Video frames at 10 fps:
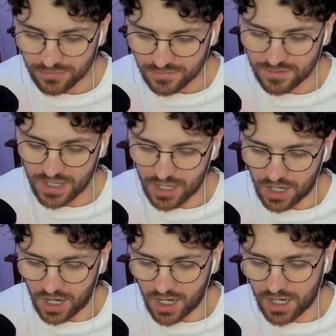So yeah,
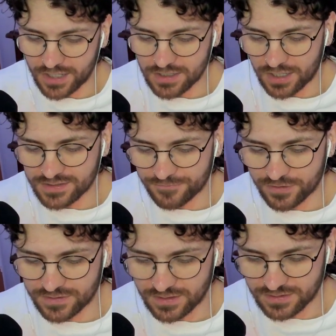I, I
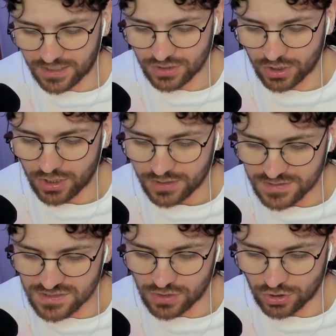definitely think that, you know,
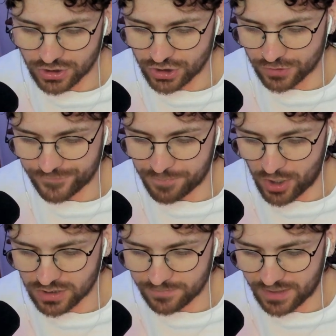this is not looking good for
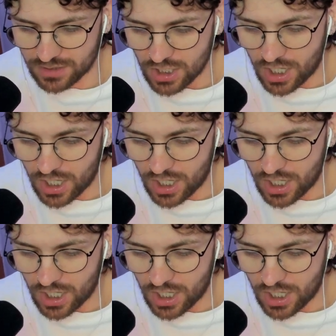Pokimane.